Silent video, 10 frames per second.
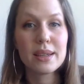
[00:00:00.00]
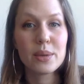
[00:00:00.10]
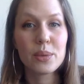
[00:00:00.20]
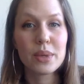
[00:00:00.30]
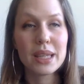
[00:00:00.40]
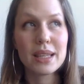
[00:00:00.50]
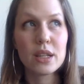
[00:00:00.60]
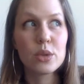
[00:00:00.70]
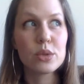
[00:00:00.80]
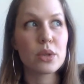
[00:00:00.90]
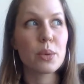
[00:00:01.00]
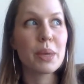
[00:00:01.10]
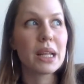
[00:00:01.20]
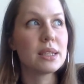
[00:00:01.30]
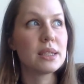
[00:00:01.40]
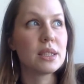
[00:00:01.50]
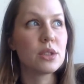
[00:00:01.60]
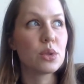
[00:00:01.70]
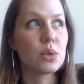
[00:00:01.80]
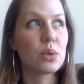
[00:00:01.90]
lose our ability
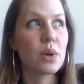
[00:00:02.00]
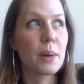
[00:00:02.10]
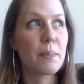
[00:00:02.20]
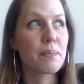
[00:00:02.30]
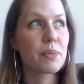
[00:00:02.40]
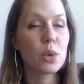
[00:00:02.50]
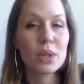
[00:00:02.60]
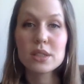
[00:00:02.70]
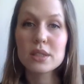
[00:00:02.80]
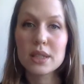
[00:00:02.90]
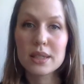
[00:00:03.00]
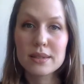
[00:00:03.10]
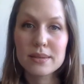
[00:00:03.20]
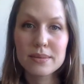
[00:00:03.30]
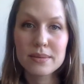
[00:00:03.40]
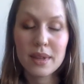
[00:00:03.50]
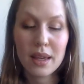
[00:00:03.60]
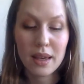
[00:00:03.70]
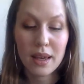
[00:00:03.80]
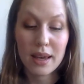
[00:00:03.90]
to question it.
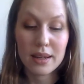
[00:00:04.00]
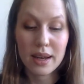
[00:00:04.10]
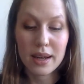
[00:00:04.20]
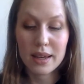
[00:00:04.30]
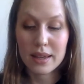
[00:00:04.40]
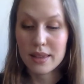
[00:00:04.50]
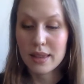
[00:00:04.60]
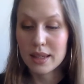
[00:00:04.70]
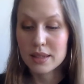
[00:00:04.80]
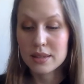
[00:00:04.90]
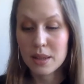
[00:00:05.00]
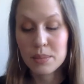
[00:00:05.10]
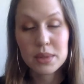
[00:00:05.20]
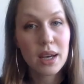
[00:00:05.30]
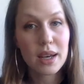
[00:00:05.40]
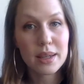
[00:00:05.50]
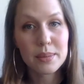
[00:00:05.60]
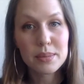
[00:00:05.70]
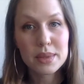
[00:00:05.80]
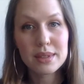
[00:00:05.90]
And I think
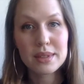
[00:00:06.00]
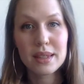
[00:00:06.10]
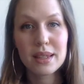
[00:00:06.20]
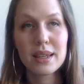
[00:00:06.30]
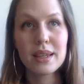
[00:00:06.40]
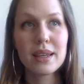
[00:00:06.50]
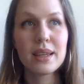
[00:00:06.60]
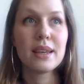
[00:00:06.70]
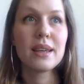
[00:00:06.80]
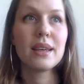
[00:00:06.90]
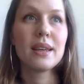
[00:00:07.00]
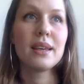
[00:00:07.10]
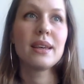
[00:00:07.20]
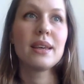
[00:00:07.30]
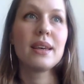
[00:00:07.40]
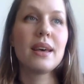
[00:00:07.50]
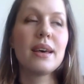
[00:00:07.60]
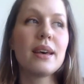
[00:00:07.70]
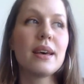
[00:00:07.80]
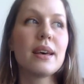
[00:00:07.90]
sometimes
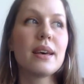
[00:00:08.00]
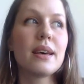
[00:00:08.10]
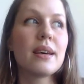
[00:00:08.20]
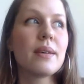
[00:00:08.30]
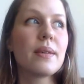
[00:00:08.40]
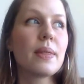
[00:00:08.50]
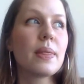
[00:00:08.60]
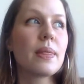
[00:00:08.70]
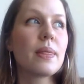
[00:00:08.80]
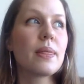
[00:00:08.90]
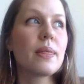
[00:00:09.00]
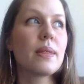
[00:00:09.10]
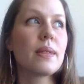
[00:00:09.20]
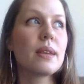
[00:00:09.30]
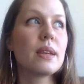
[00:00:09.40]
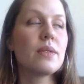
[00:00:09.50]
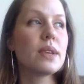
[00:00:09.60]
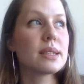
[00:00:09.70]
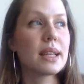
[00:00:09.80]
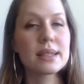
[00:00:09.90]
it
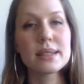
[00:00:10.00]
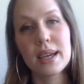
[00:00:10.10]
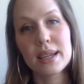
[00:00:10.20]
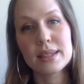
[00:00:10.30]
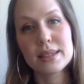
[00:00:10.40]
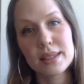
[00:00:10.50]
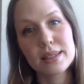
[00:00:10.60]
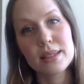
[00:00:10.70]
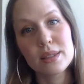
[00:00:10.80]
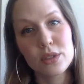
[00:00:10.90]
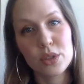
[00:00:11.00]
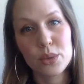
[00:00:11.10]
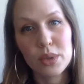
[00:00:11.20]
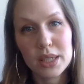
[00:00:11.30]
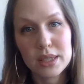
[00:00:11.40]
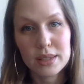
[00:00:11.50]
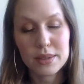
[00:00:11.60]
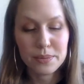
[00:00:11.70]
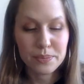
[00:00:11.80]
feels like science is this new religion.